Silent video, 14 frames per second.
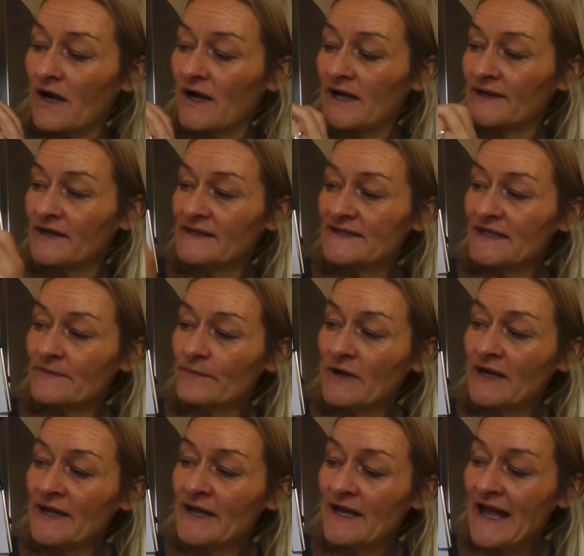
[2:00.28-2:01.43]
and I did
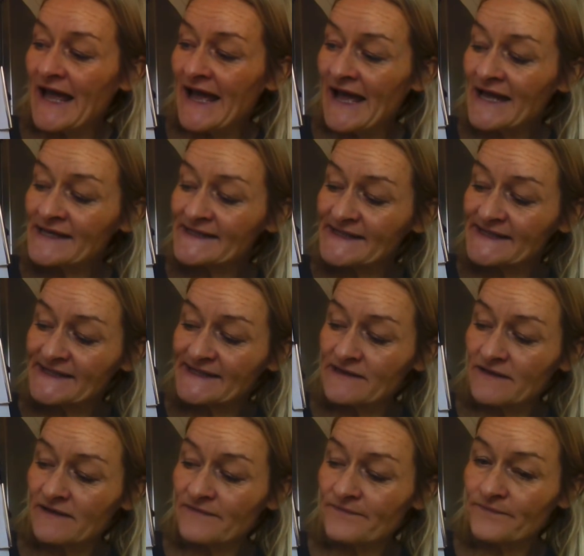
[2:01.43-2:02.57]
my S
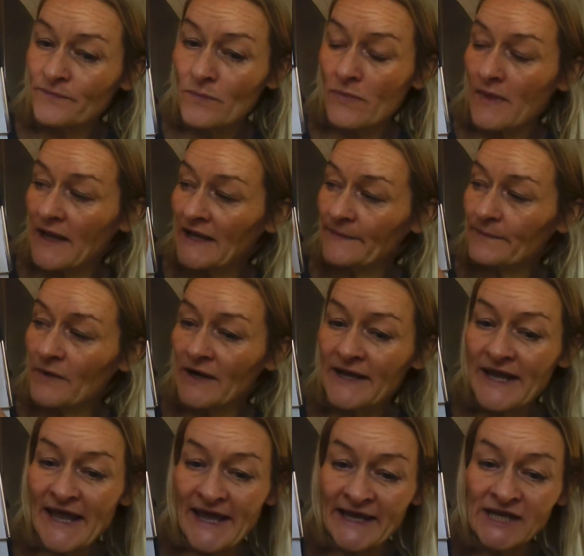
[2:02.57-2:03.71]
and my
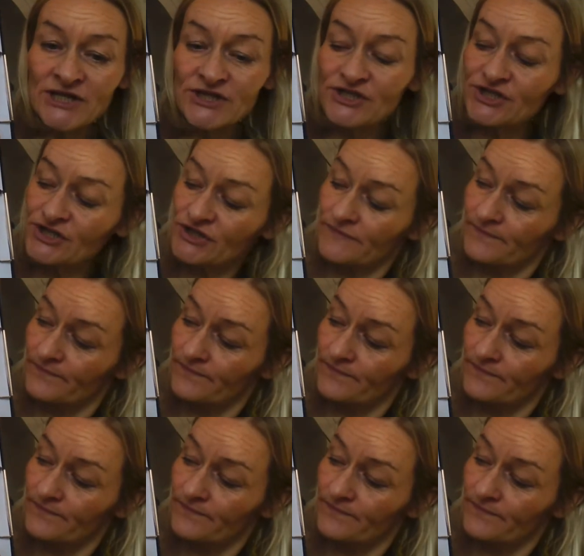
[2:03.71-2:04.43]
H.